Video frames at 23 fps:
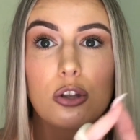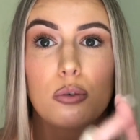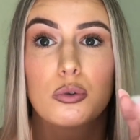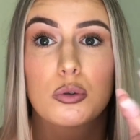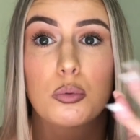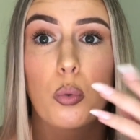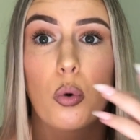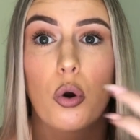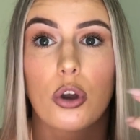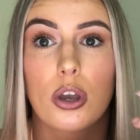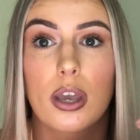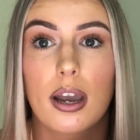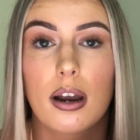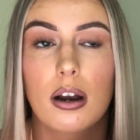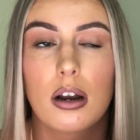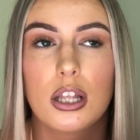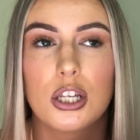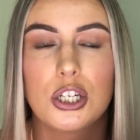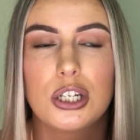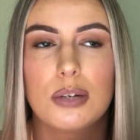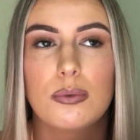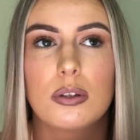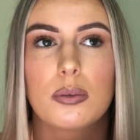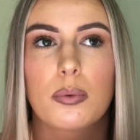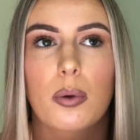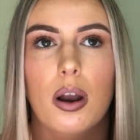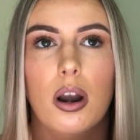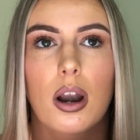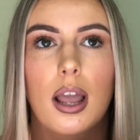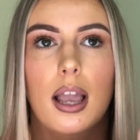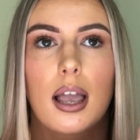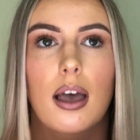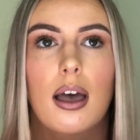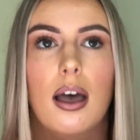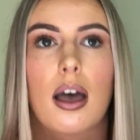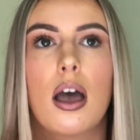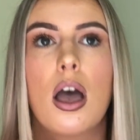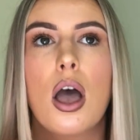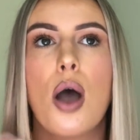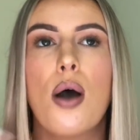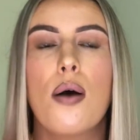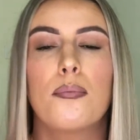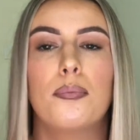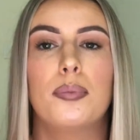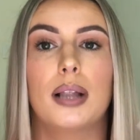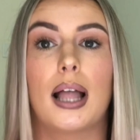There was one girl and she was wearing like a
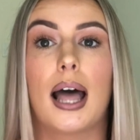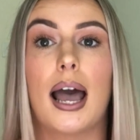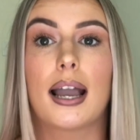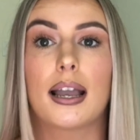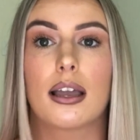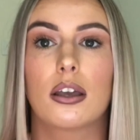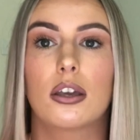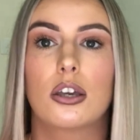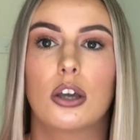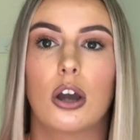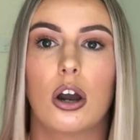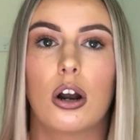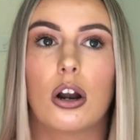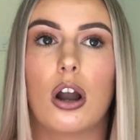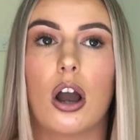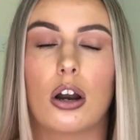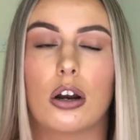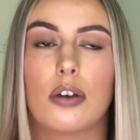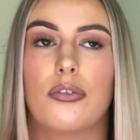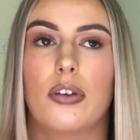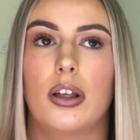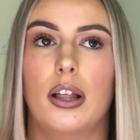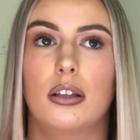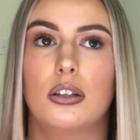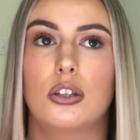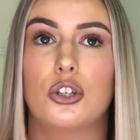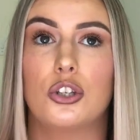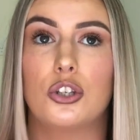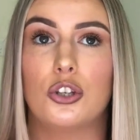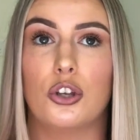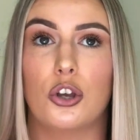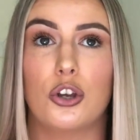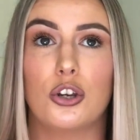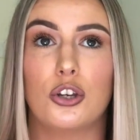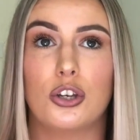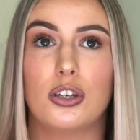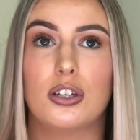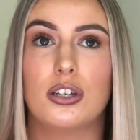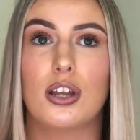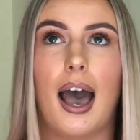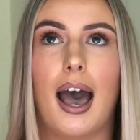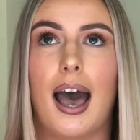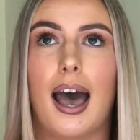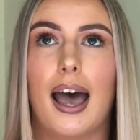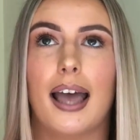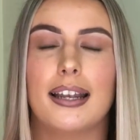black Karl Lagerfeld suit
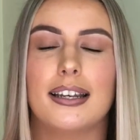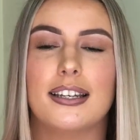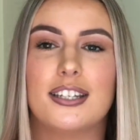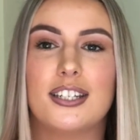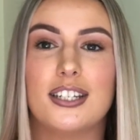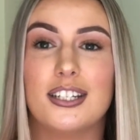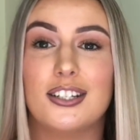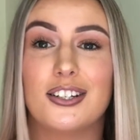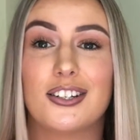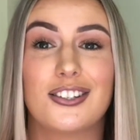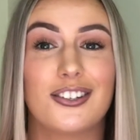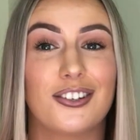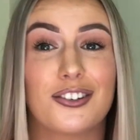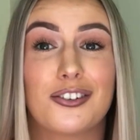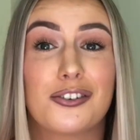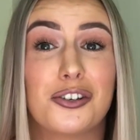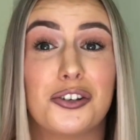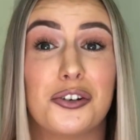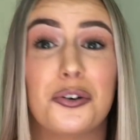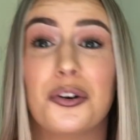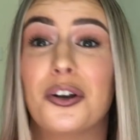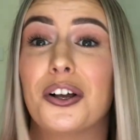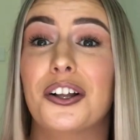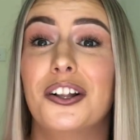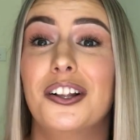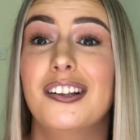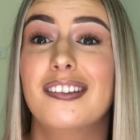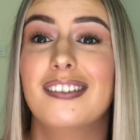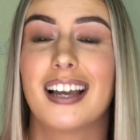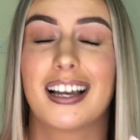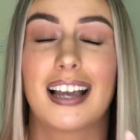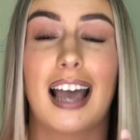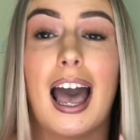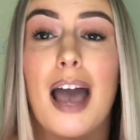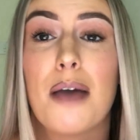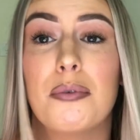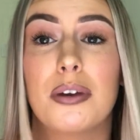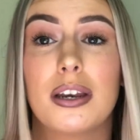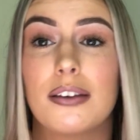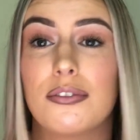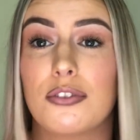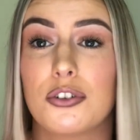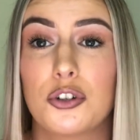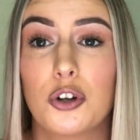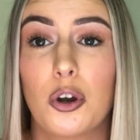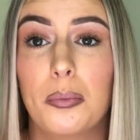and she just looked so cool, like I would
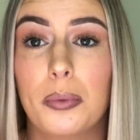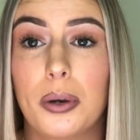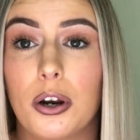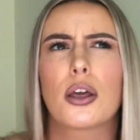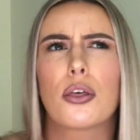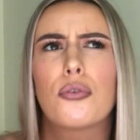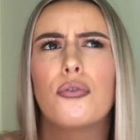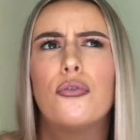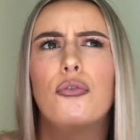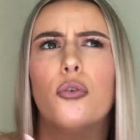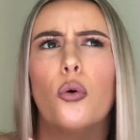give the job to her.